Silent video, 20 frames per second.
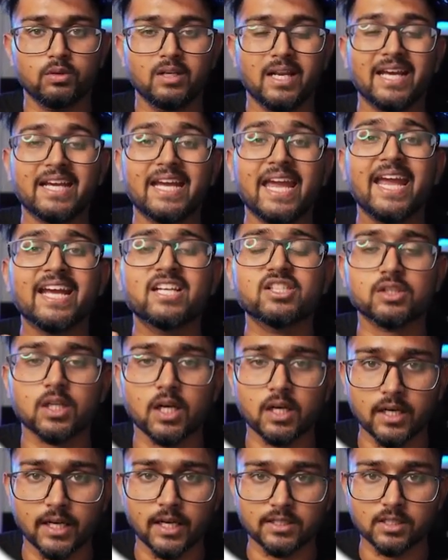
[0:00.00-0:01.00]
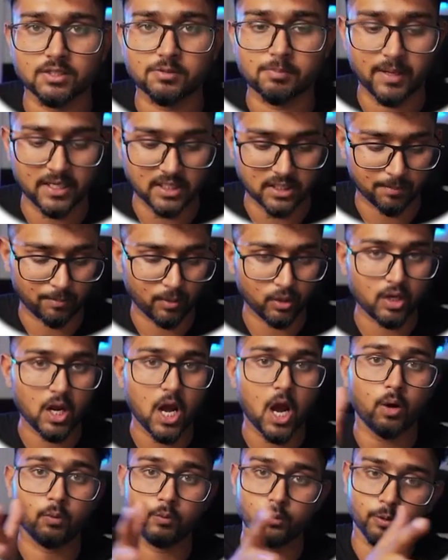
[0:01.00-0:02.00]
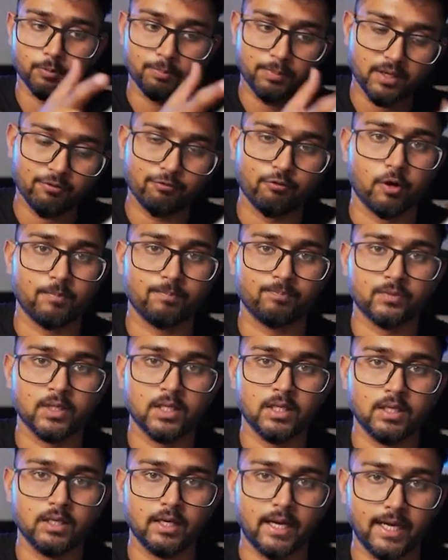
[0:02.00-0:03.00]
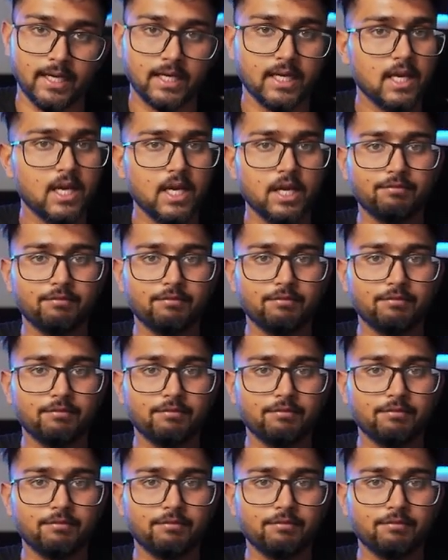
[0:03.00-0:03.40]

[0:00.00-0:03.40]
like extra classes based upon how you perform, right?